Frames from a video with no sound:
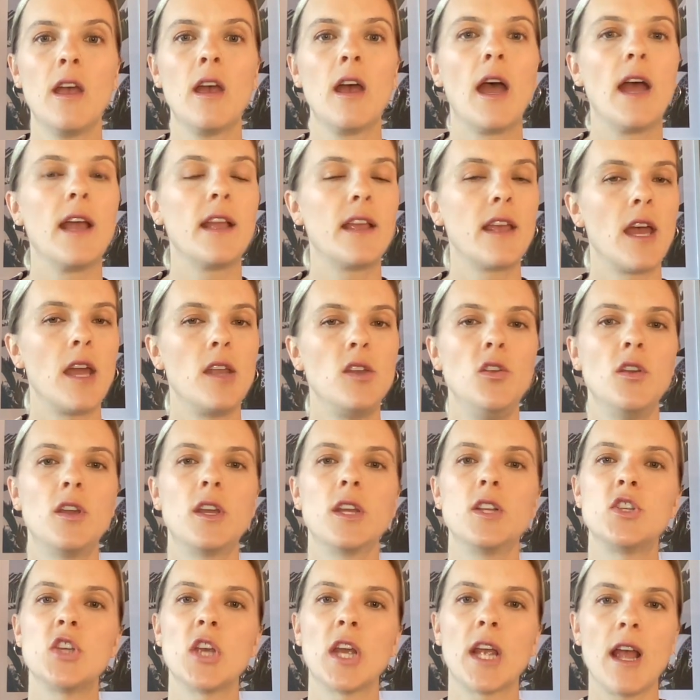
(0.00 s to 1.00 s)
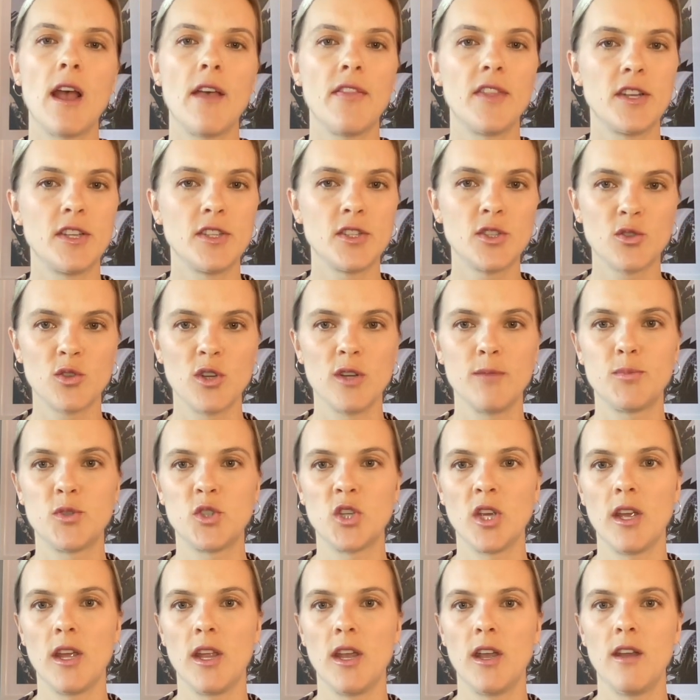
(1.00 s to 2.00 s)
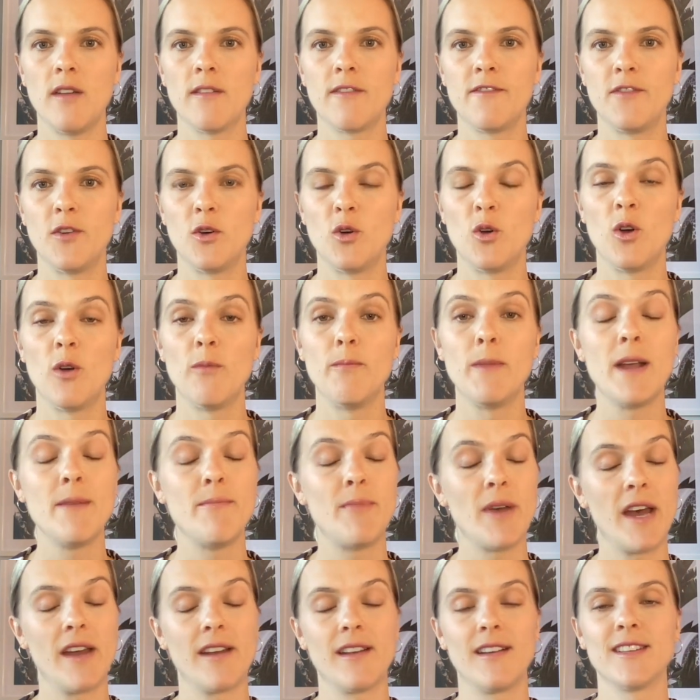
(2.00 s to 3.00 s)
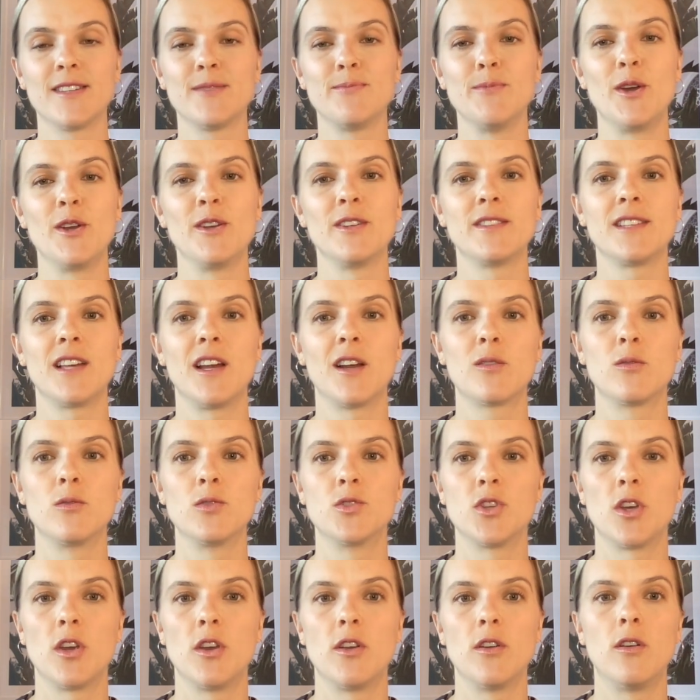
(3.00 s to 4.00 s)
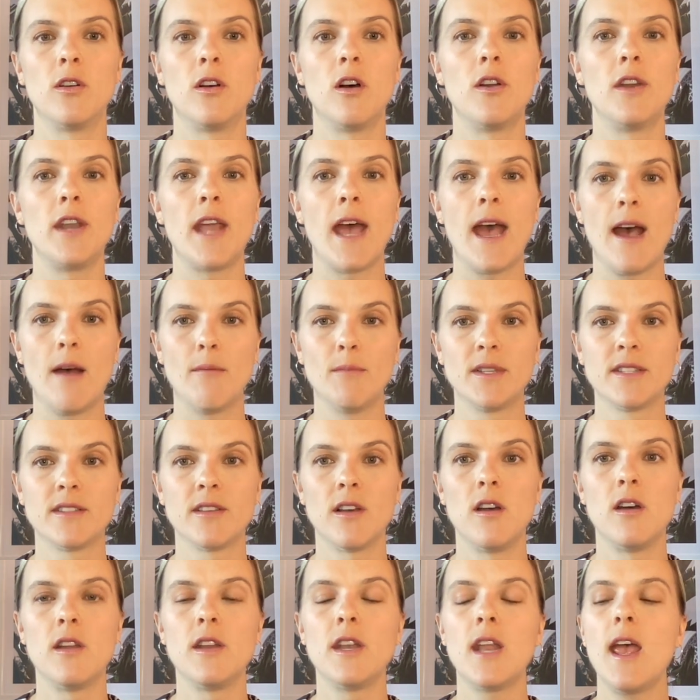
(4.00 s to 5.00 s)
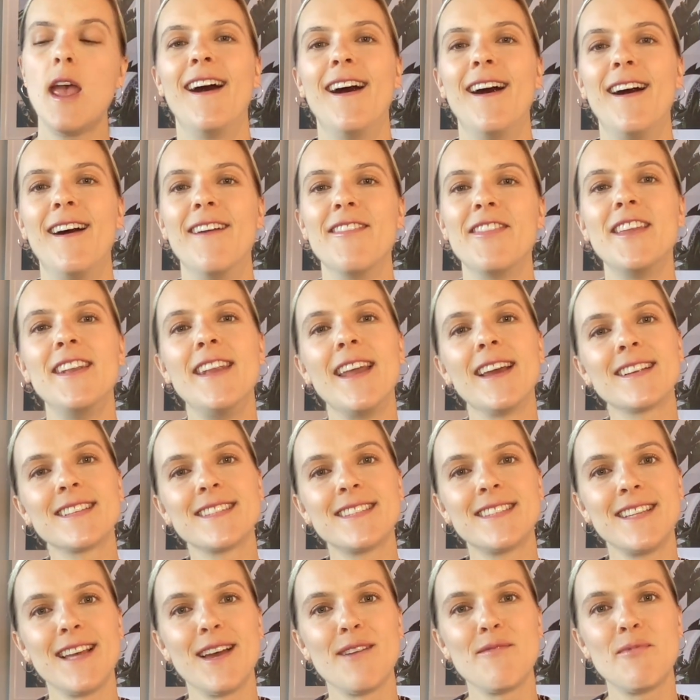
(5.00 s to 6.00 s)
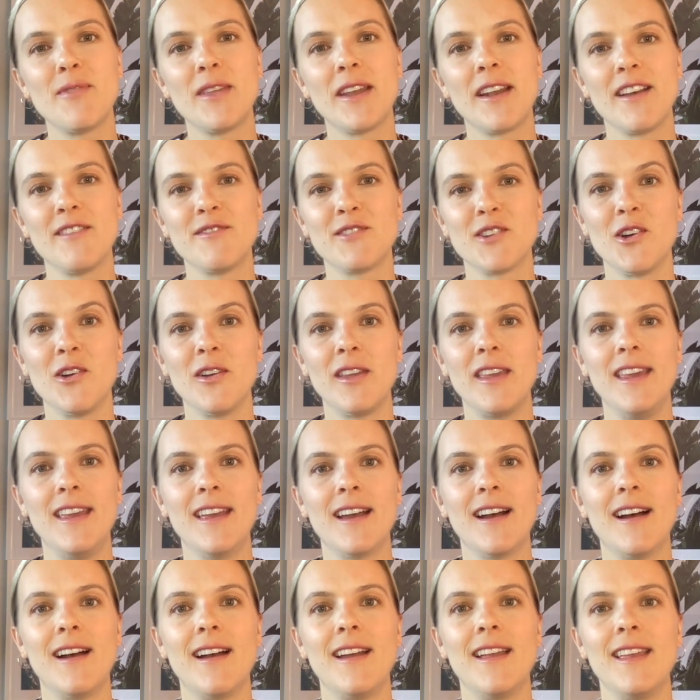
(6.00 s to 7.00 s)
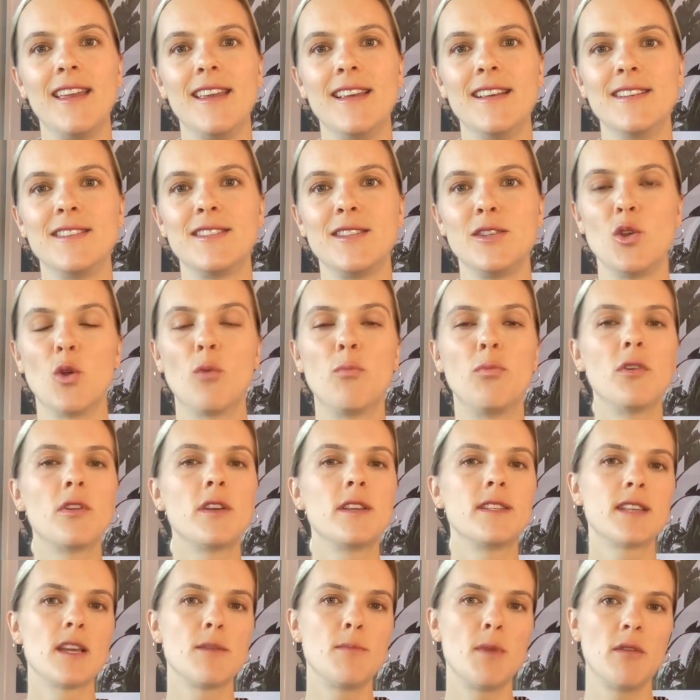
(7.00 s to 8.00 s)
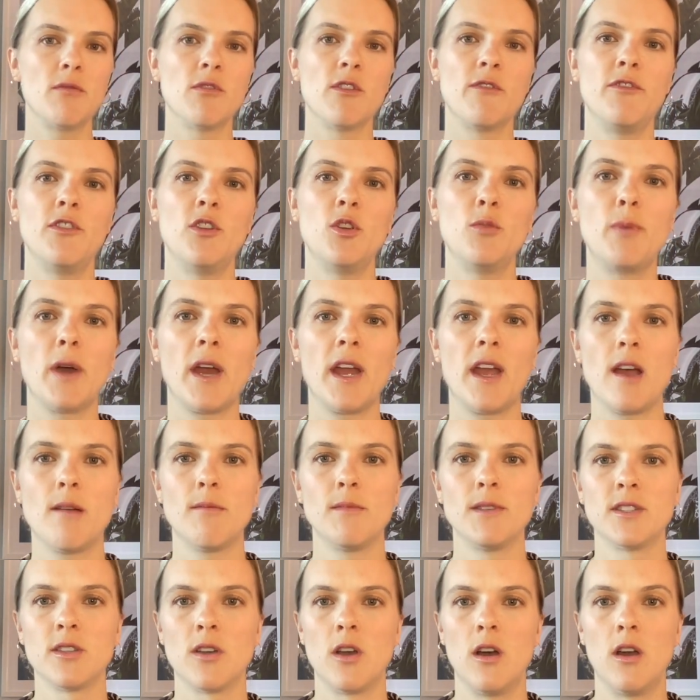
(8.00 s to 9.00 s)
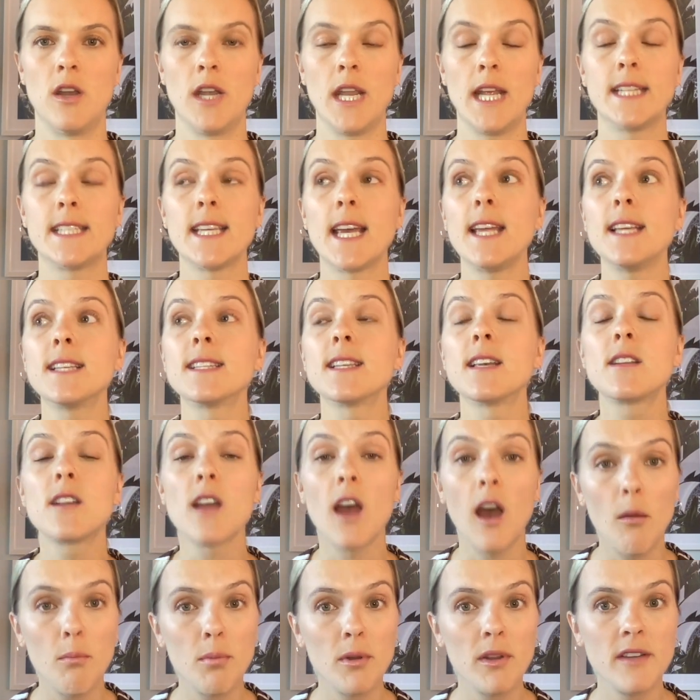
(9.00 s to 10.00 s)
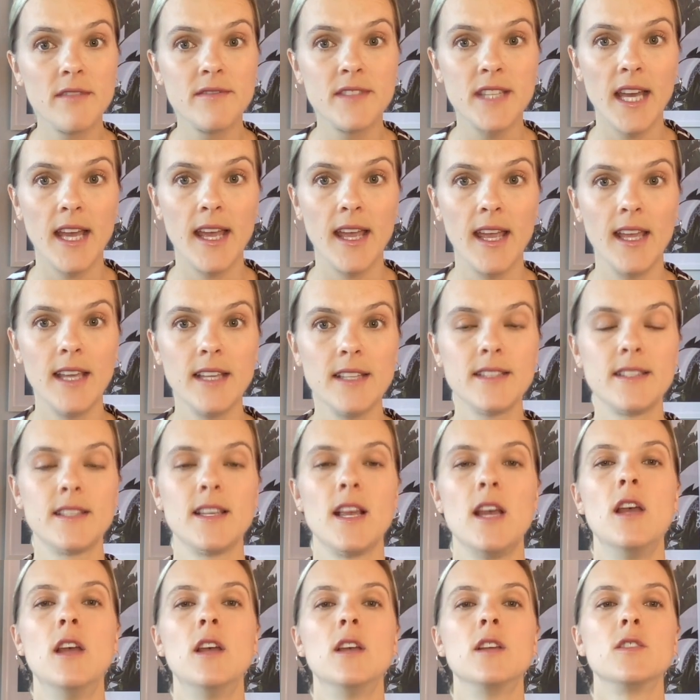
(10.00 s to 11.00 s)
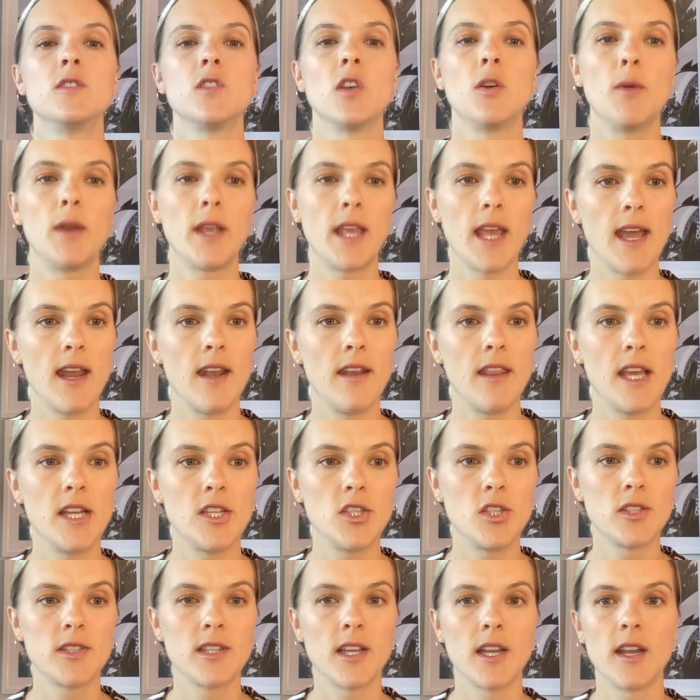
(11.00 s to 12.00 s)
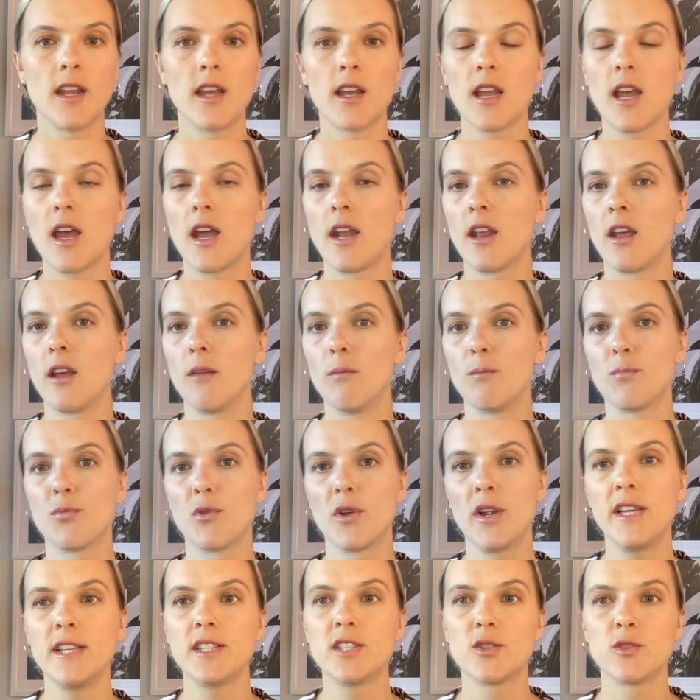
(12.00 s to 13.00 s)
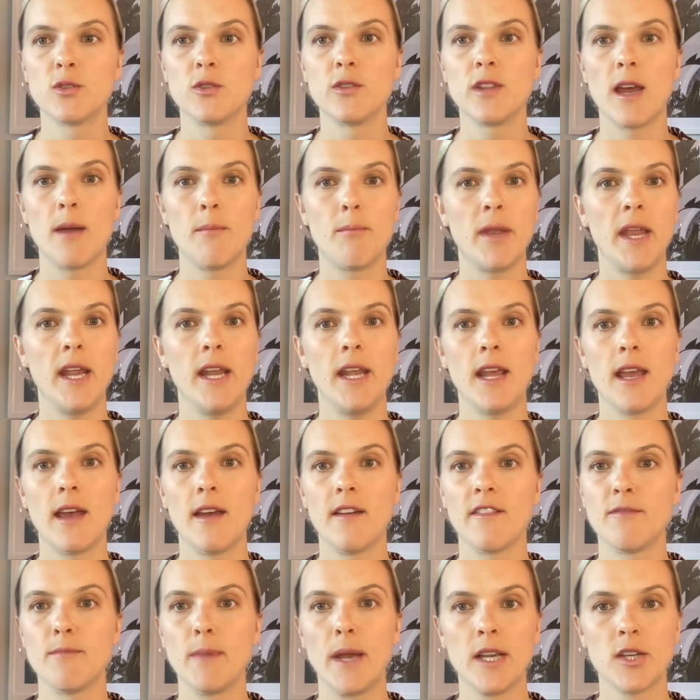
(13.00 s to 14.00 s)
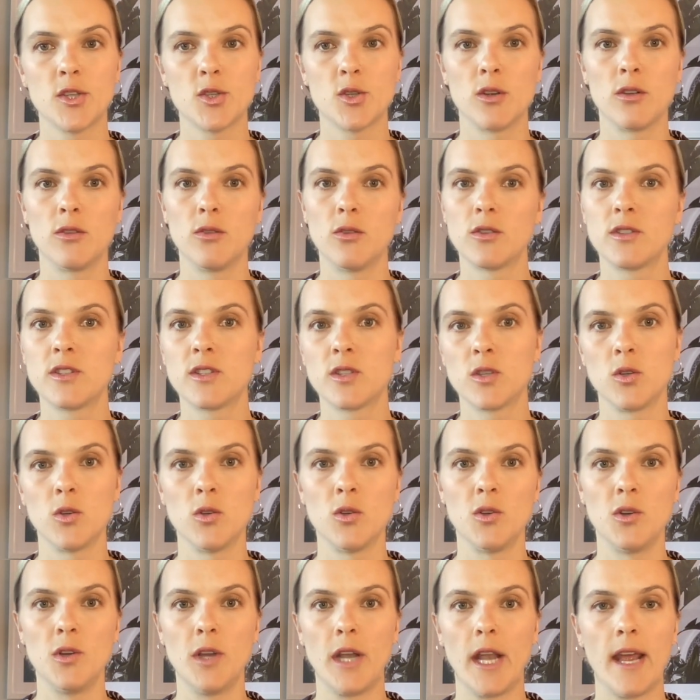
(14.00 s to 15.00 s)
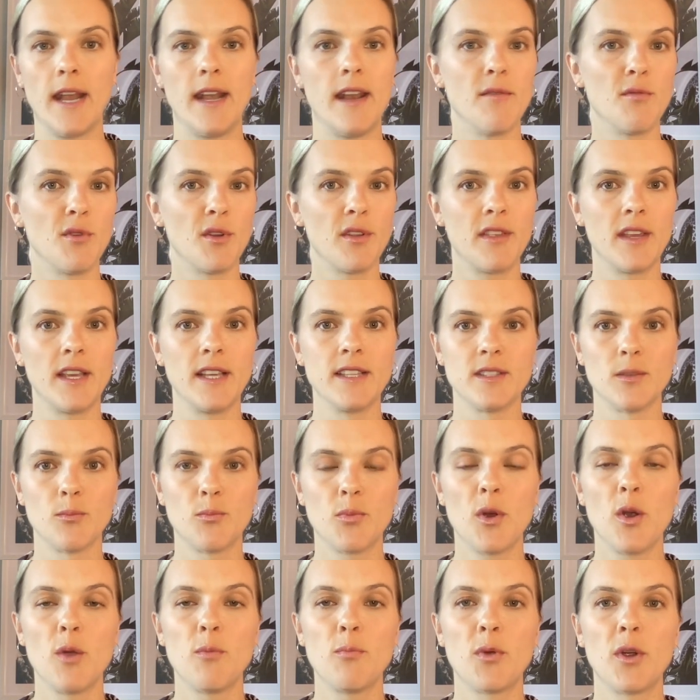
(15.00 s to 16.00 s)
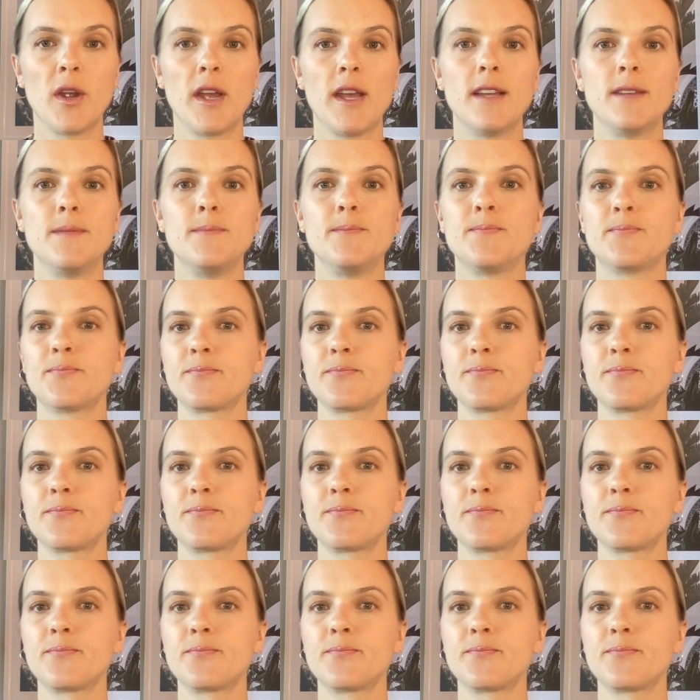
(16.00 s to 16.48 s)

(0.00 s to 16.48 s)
Again, you can check out the description for my Badass Motorcycle Journal on Amazon. The next step that I've got here is your book is going to be reviewed by Amazon. It takes a couple of days. So again, they're just going to kind of breeze through that PDF, make sure it looks good and everything is appropriate.